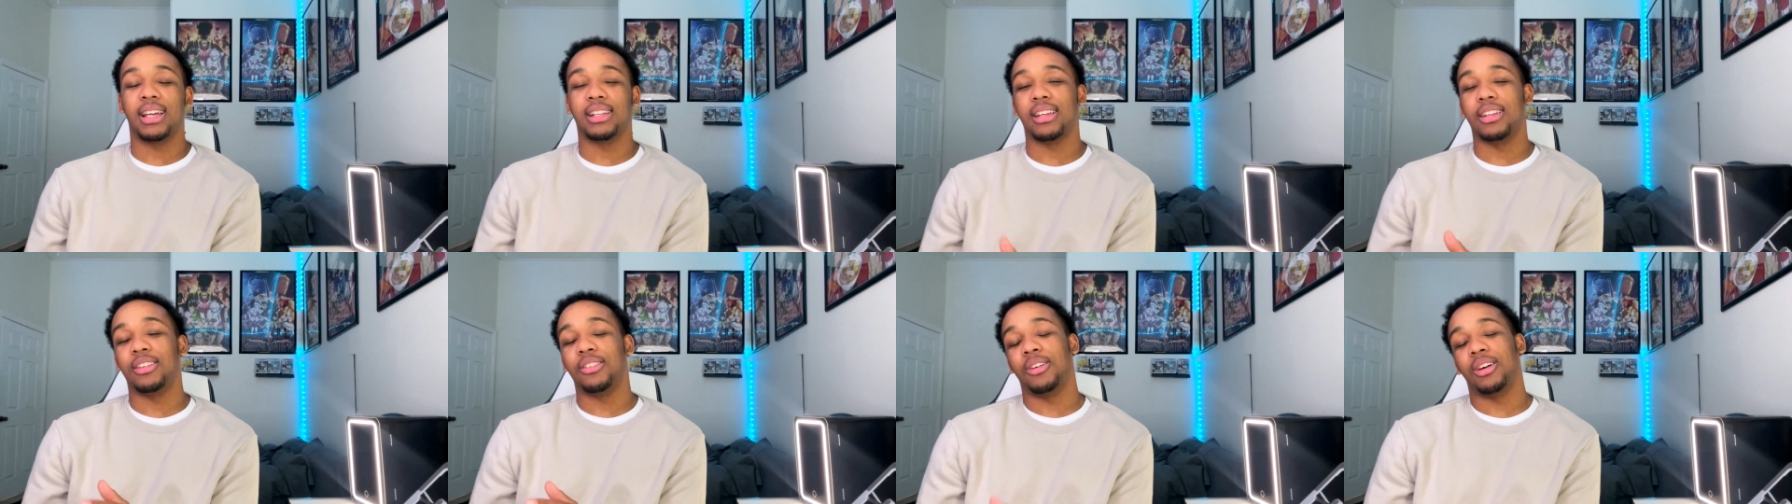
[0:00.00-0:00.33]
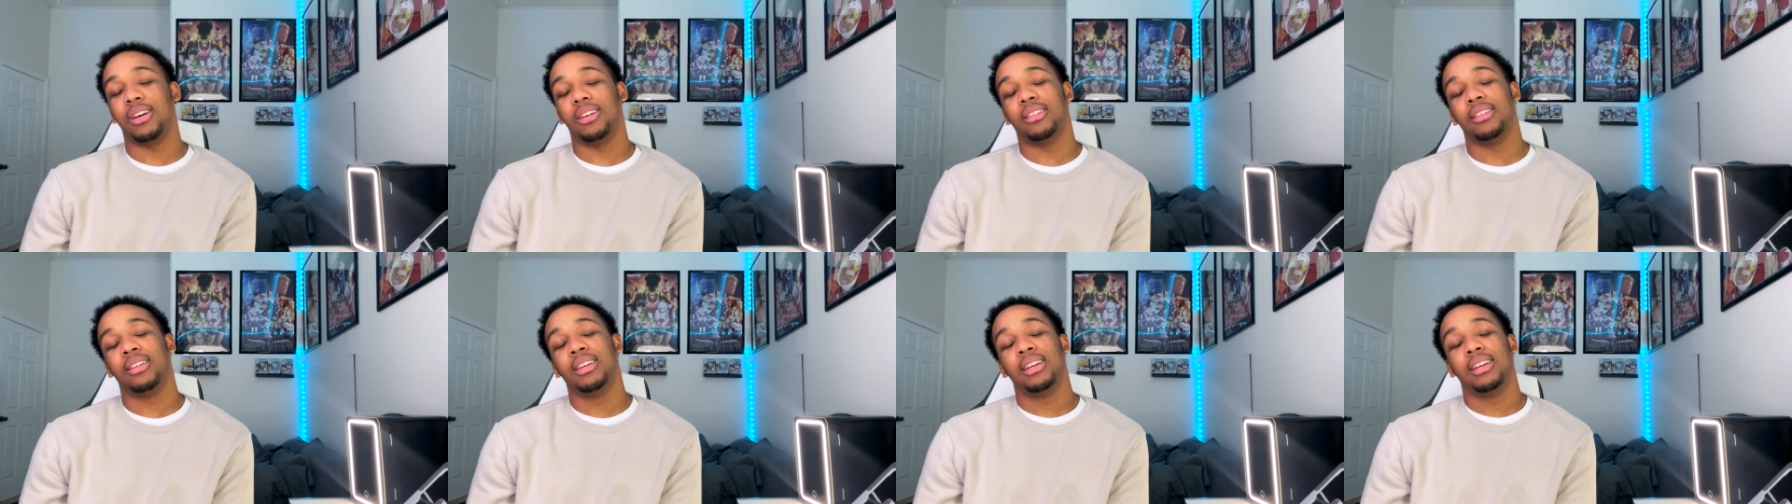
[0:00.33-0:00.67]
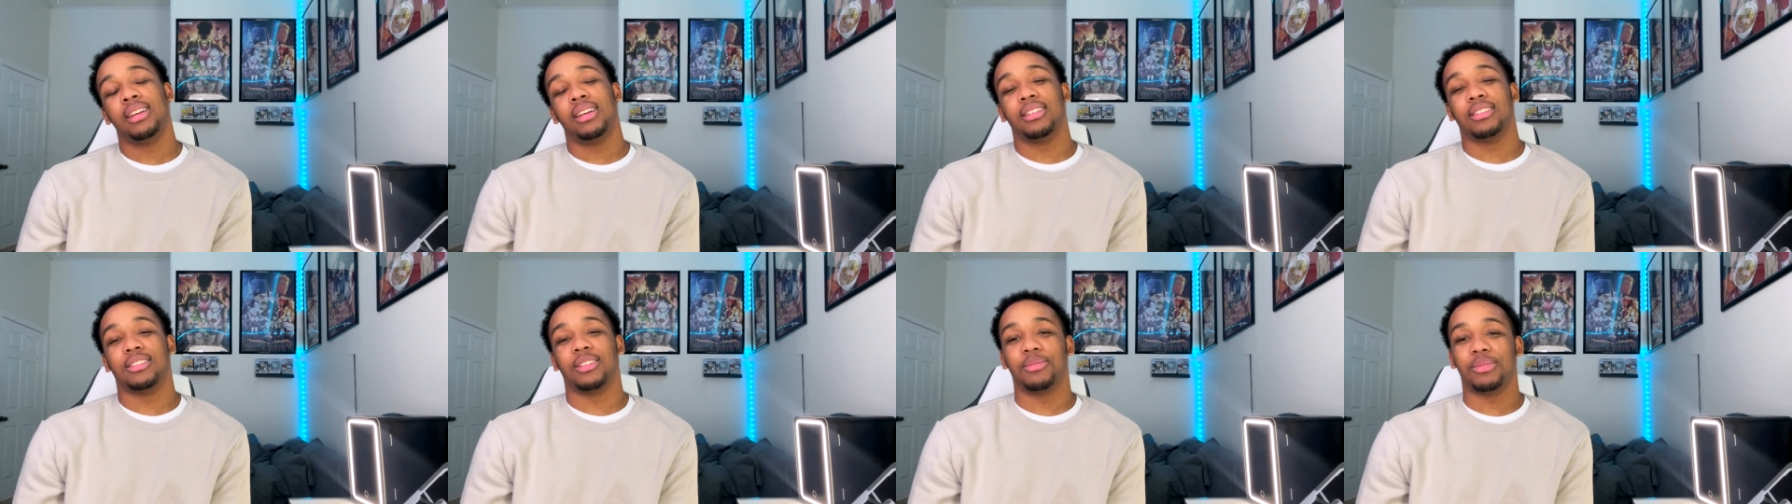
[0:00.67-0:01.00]
I know I
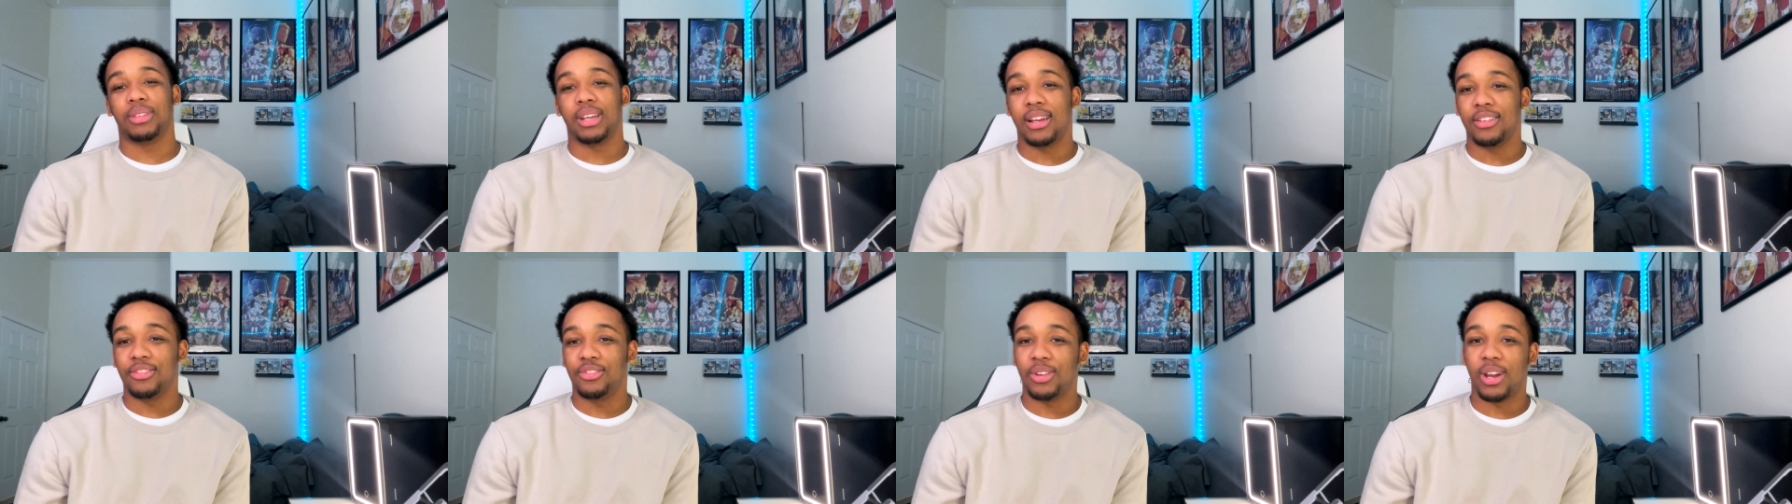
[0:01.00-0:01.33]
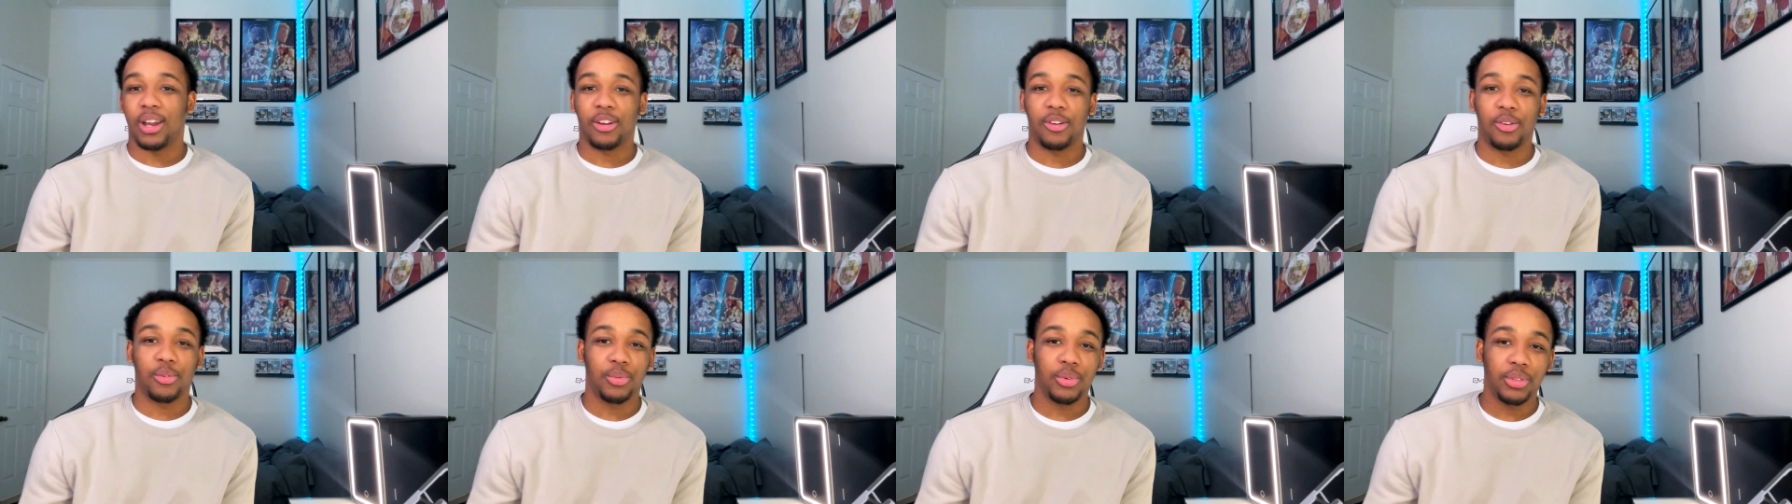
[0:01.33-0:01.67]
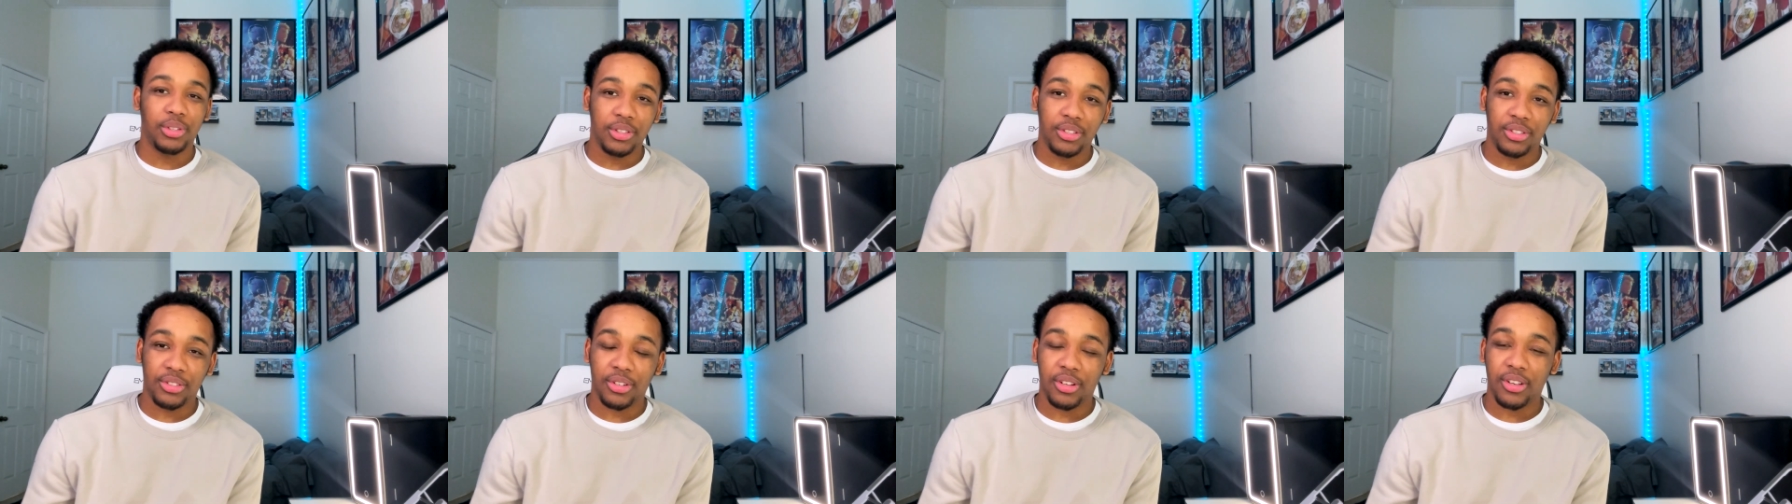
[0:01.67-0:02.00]
sometimes you know, I go
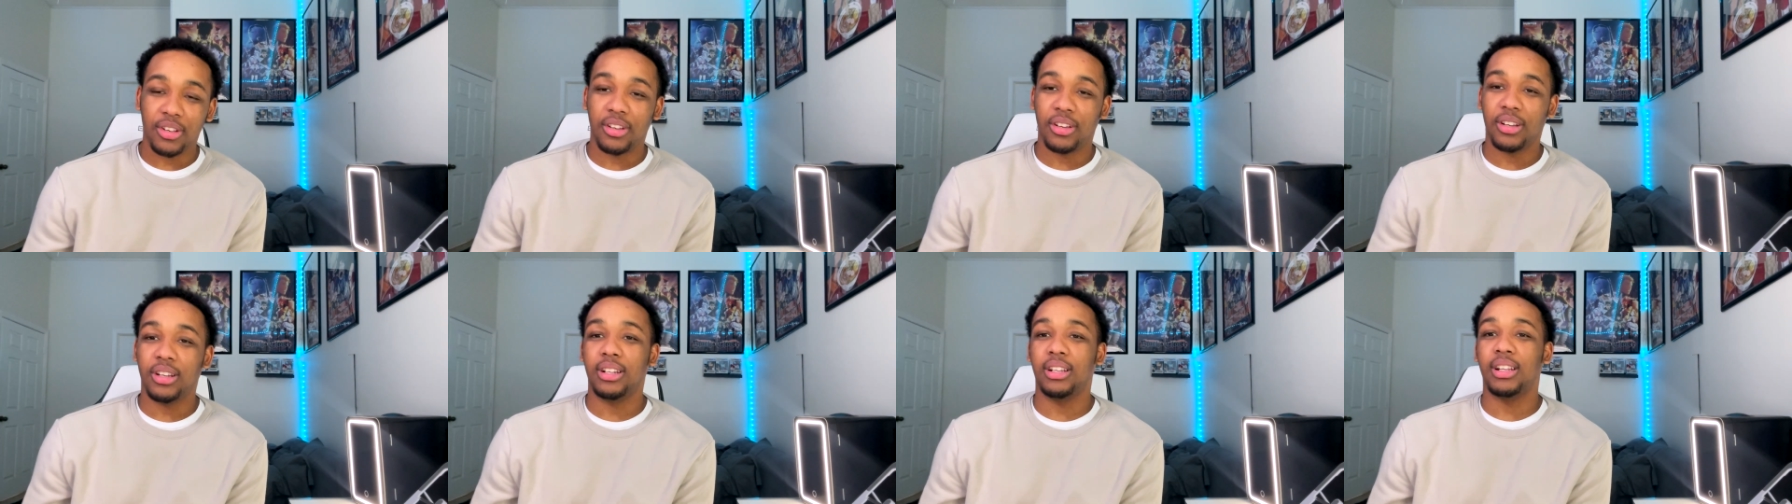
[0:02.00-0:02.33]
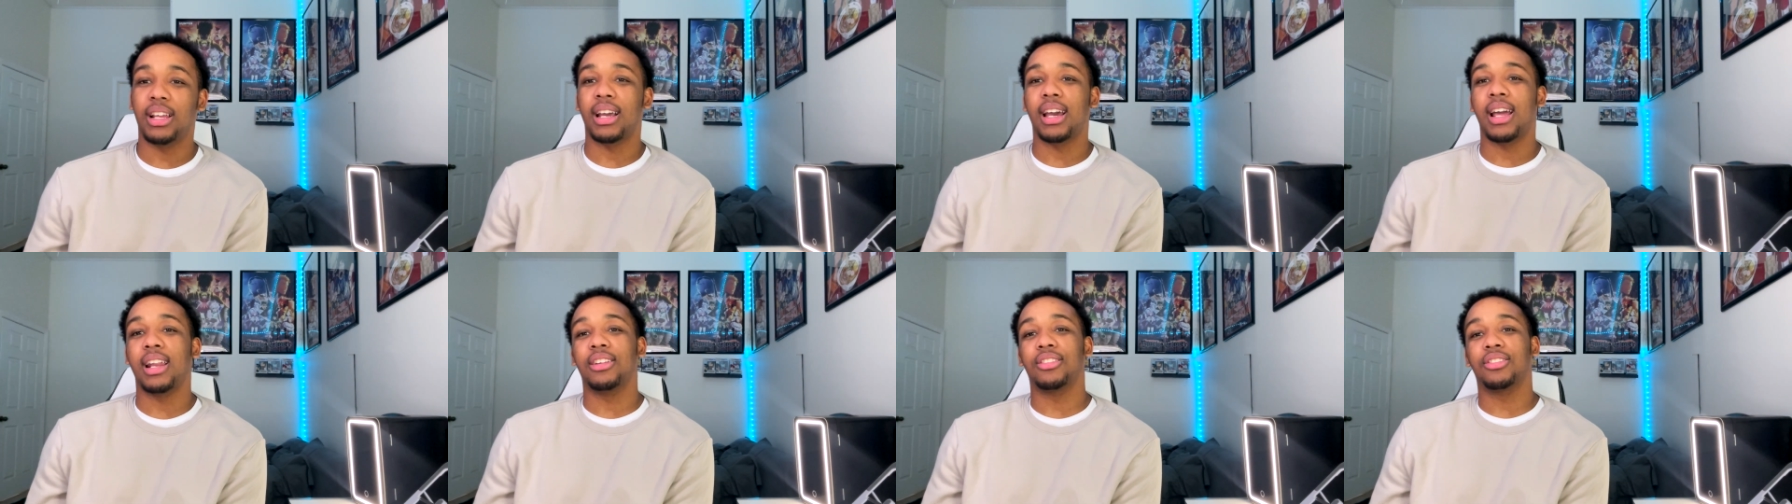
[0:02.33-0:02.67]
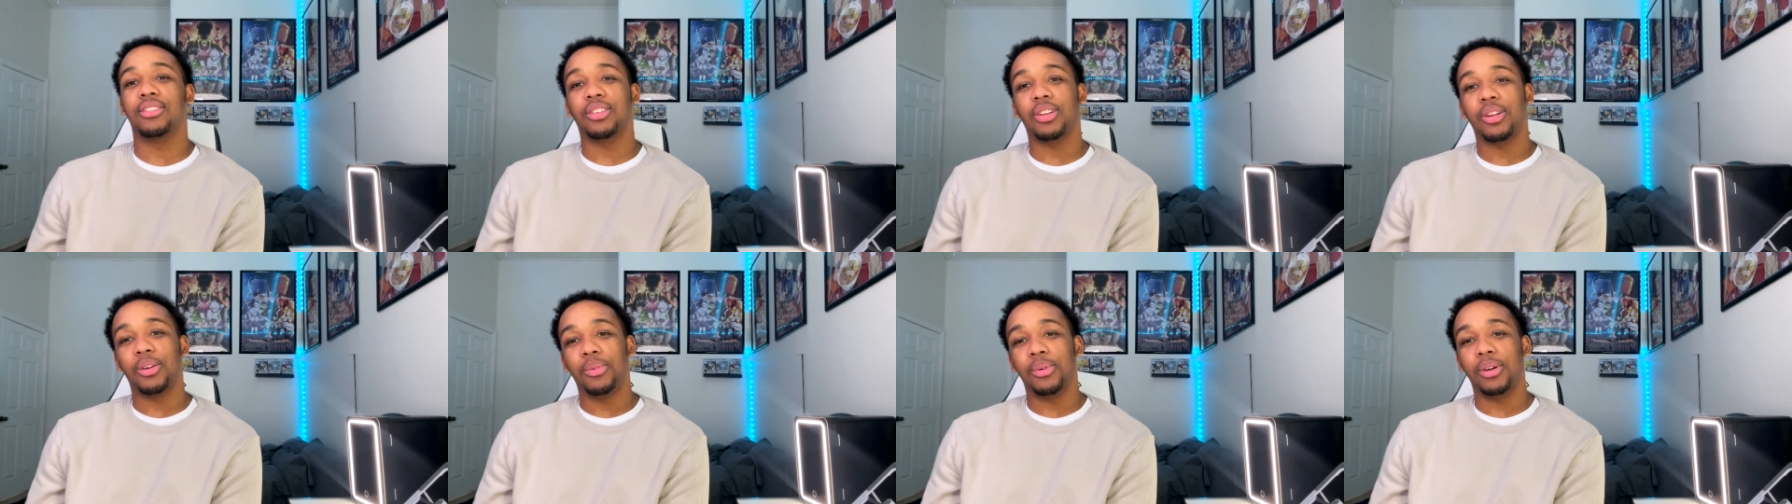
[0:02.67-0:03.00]
really strong and then I kind of
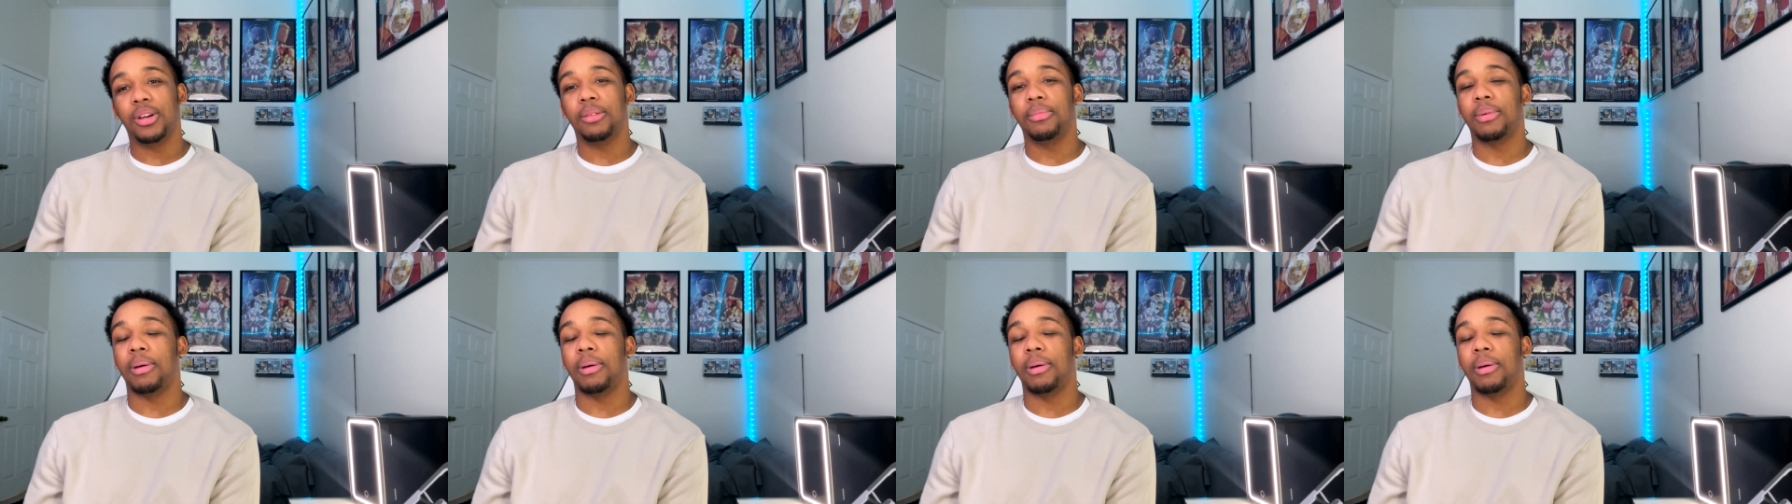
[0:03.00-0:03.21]
slow up.